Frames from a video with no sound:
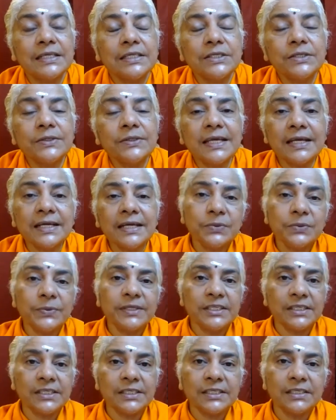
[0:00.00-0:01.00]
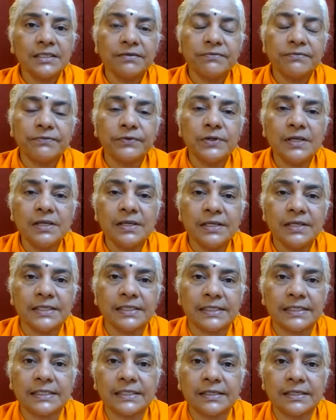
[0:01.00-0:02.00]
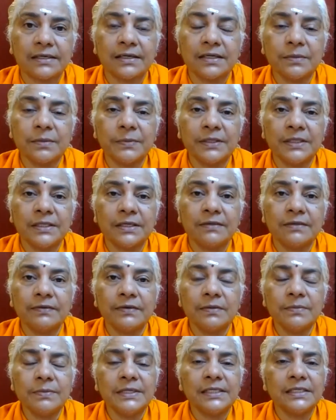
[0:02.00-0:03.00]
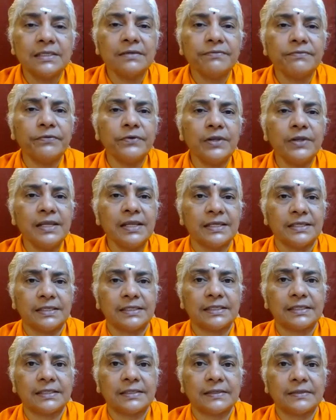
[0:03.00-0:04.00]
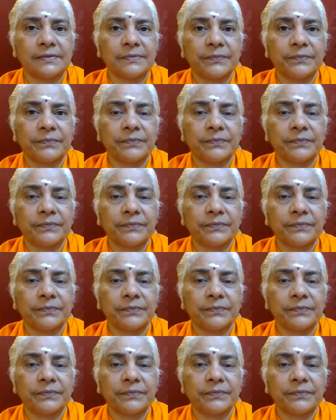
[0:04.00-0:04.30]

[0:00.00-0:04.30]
So that which is the fullness, Atma Tattvam is the fullness,